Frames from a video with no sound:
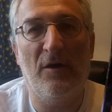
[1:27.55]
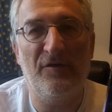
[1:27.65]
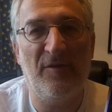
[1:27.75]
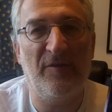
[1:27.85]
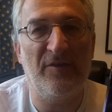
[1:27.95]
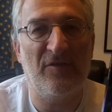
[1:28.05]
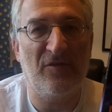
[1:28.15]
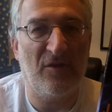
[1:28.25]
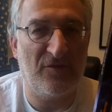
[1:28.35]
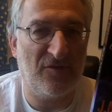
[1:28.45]
She
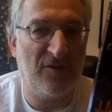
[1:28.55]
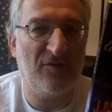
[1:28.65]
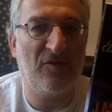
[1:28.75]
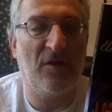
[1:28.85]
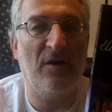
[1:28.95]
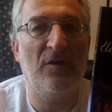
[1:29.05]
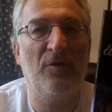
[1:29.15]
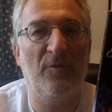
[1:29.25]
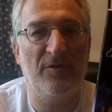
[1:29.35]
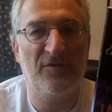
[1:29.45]
visits her sister
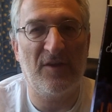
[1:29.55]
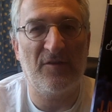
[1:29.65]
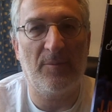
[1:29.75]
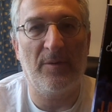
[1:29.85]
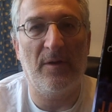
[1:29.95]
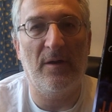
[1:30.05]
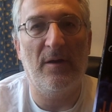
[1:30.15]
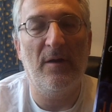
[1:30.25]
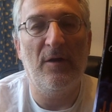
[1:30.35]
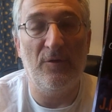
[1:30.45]
who's
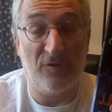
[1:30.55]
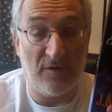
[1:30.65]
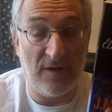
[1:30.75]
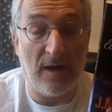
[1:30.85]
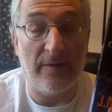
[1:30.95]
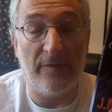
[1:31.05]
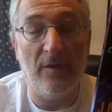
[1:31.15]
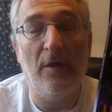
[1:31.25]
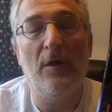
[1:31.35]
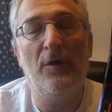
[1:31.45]
a nun
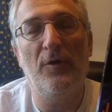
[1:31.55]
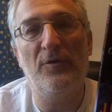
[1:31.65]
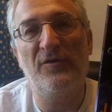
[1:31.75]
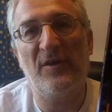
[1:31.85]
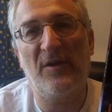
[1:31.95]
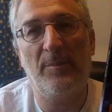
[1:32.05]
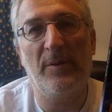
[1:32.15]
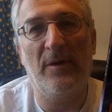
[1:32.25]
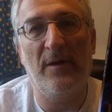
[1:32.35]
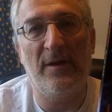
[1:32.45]
who has set up
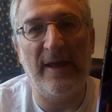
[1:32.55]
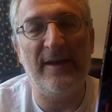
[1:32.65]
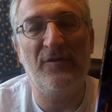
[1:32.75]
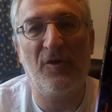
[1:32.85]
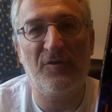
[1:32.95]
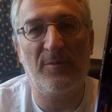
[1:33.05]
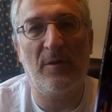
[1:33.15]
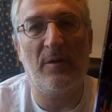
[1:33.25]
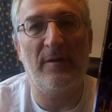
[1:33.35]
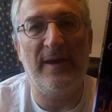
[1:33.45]
an AIDS
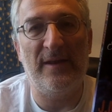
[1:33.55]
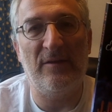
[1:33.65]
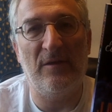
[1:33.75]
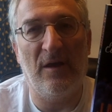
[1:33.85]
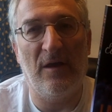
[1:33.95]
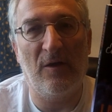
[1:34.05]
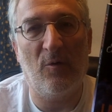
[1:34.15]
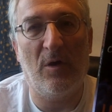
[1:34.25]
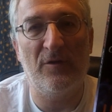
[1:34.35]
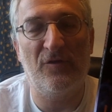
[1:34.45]
hospital in
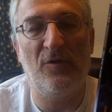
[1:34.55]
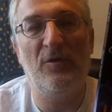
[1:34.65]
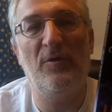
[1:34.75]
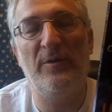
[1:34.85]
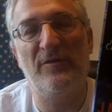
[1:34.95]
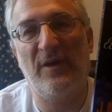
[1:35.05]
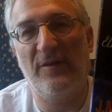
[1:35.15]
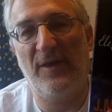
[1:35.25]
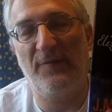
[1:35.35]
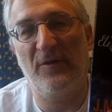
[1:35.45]
KwaZulu in
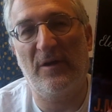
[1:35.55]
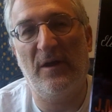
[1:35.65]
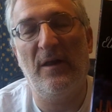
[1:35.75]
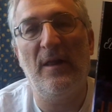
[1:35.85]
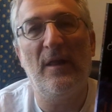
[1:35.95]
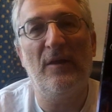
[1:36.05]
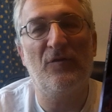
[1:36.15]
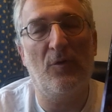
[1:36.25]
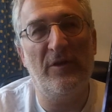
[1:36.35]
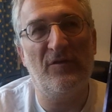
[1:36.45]
South Africa.
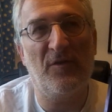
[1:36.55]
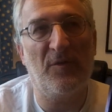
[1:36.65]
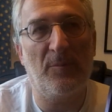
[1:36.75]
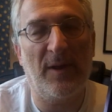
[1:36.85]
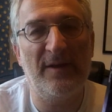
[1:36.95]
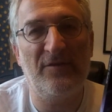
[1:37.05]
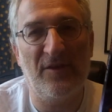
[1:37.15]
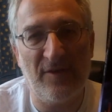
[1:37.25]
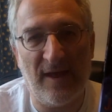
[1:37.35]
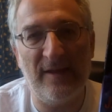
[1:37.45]
So all these different
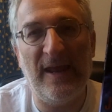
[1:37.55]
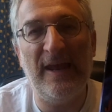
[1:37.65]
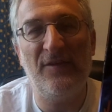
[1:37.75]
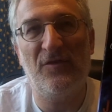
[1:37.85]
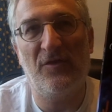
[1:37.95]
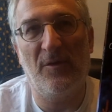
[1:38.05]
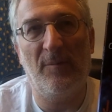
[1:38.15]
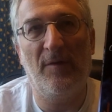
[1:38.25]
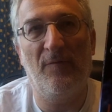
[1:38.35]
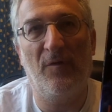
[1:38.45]
places, and each of
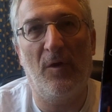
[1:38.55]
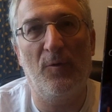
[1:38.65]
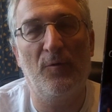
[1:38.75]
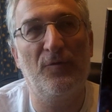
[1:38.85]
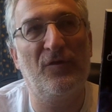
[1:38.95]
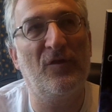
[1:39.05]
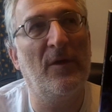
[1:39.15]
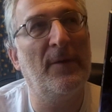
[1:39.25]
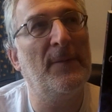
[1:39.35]
them involves